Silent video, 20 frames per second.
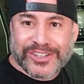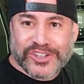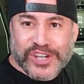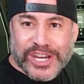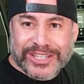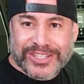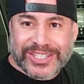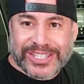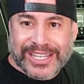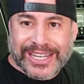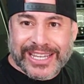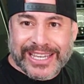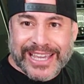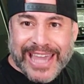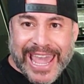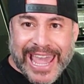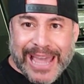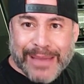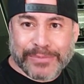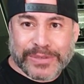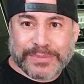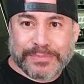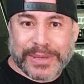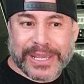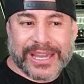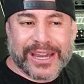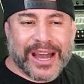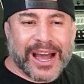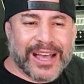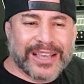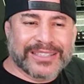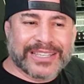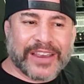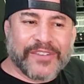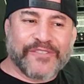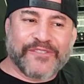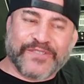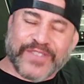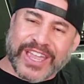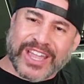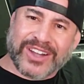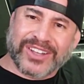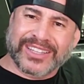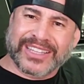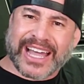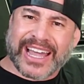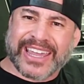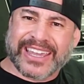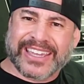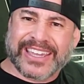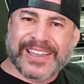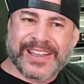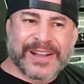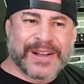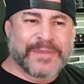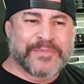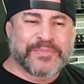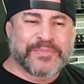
Jet City amps because I feel like